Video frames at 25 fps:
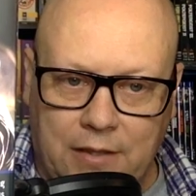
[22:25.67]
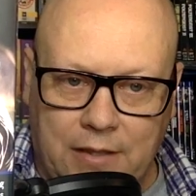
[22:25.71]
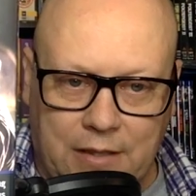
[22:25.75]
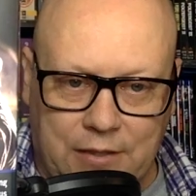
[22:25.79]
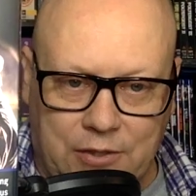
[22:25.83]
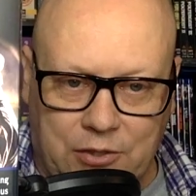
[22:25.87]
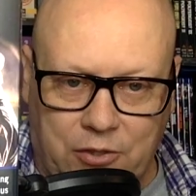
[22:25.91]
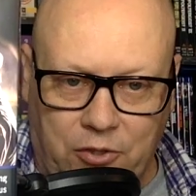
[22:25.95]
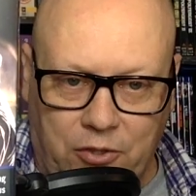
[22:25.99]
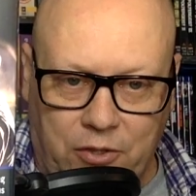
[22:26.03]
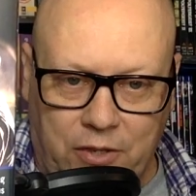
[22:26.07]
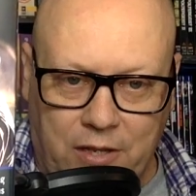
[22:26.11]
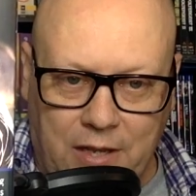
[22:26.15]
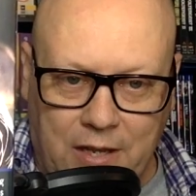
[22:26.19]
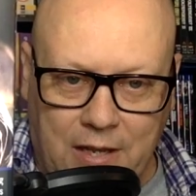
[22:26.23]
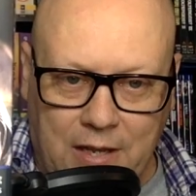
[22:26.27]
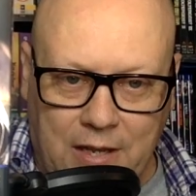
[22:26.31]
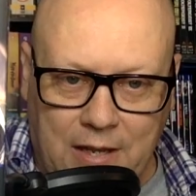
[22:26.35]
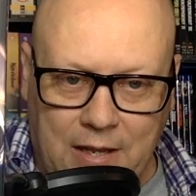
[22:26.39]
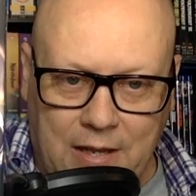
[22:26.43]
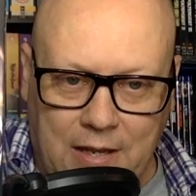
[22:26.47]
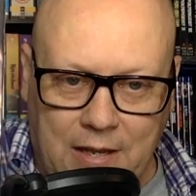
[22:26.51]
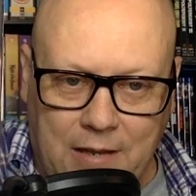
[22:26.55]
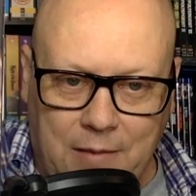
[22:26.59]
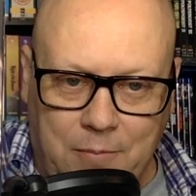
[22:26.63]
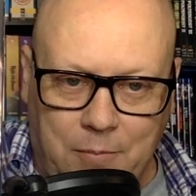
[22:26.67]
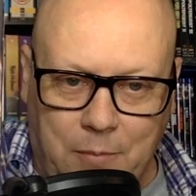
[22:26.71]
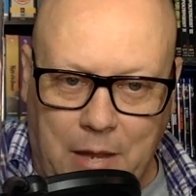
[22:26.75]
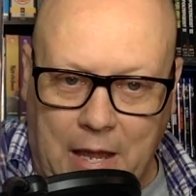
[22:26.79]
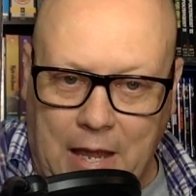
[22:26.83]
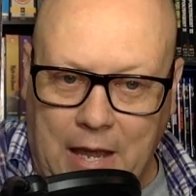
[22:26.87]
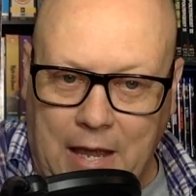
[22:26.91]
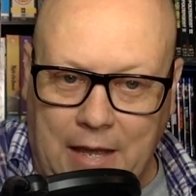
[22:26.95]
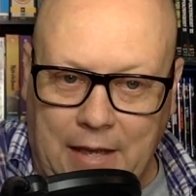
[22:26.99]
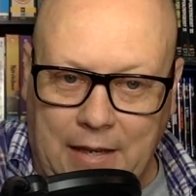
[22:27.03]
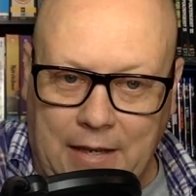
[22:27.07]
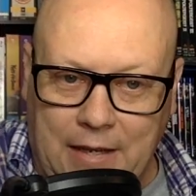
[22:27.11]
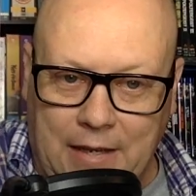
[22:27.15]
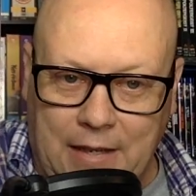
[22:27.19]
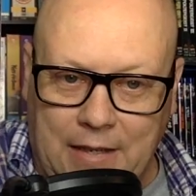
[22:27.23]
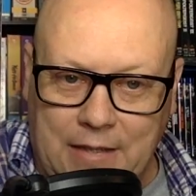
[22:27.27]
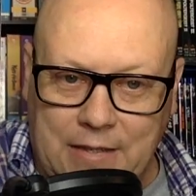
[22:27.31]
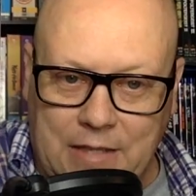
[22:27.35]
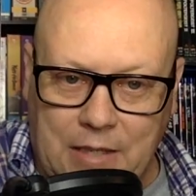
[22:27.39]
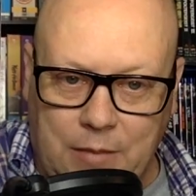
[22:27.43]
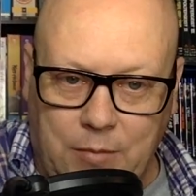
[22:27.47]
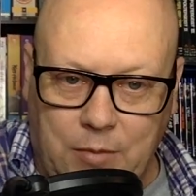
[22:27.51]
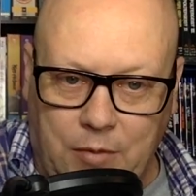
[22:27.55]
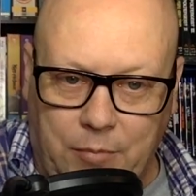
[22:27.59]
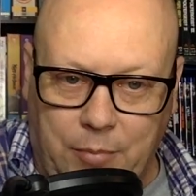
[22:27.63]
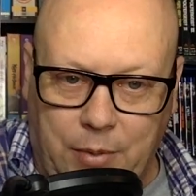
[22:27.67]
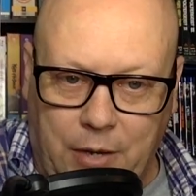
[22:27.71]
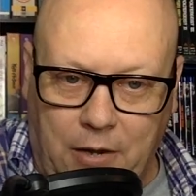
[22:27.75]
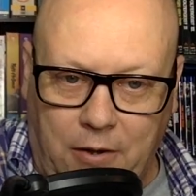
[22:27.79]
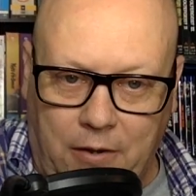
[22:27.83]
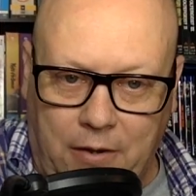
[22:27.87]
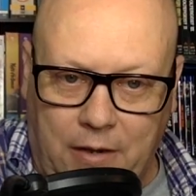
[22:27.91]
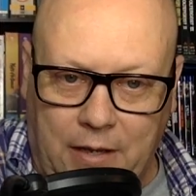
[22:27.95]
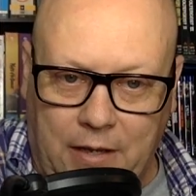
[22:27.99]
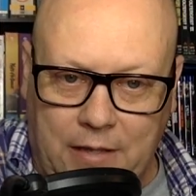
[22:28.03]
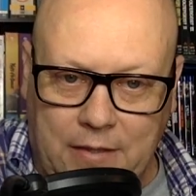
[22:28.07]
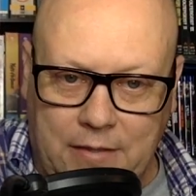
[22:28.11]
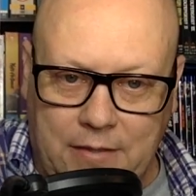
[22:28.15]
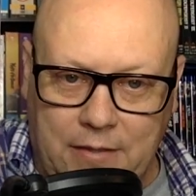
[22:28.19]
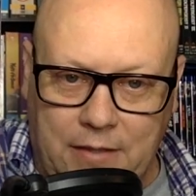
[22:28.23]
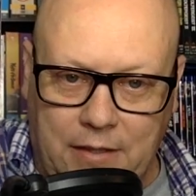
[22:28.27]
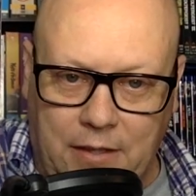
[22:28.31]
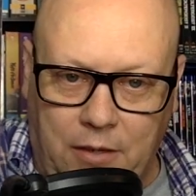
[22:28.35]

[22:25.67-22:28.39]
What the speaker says: lizard man in Demon of Paradise.